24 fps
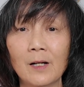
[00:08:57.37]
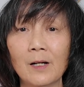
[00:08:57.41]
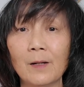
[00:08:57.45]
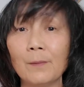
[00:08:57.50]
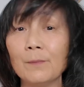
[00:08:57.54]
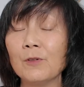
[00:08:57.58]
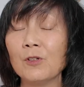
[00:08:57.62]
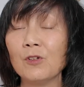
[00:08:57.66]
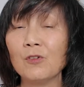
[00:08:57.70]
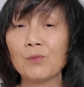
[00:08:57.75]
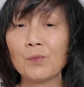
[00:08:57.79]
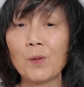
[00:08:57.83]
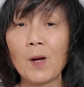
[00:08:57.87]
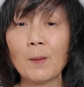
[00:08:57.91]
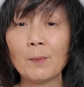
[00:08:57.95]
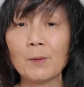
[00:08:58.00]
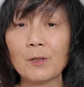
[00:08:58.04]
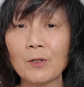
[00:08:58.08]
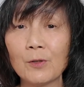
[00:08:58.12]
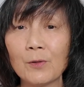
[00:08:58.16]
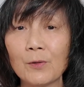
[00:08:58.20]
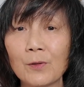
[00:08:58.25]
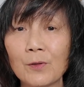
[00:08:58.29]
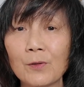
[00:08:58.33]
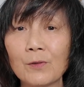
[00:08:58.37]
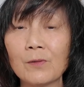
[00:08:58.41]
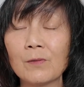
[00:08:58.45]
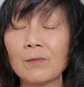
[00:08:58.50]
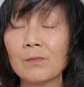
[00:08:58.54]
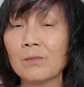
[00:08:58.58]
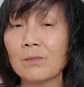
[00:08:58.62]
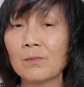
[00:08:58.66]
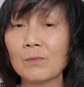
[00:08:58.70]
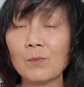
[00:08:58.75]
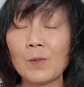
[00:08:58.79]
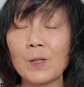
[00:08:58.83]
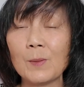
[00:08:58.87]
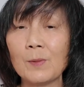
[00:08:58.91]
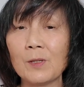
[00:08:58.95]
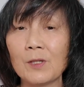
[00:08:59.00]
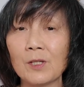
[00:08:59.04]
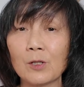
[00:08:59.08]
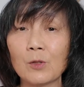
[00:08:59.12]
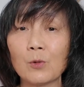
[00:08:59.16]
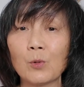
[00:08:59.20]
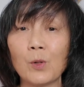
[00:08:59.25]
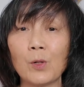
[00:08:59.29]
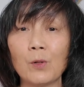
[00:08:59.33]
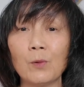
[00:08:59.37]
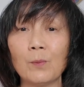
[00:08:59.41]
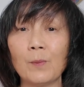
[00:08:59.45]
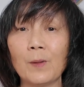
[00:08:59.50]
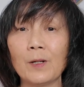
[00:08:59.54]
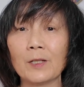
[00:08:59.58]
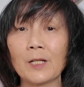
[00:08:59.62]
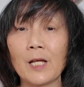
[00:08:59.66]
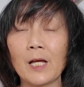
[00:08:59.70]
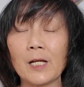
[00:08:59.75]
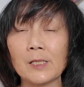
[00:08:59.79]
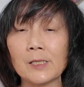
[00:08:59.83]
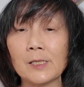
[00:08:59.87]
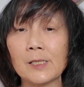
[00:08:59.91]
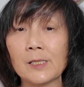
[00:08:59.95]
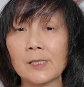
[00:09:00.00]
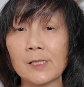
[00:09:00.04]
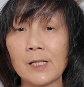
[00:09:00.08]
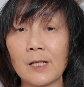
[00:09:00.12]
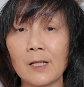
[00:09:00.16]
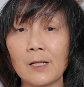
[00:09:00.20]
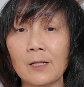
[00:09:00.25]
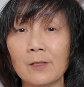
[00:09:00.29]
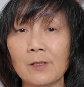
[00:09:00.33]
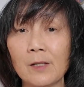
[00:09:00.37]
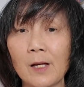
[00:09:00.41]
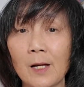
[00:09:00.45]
You've probably heard maybe the quote about Einstein.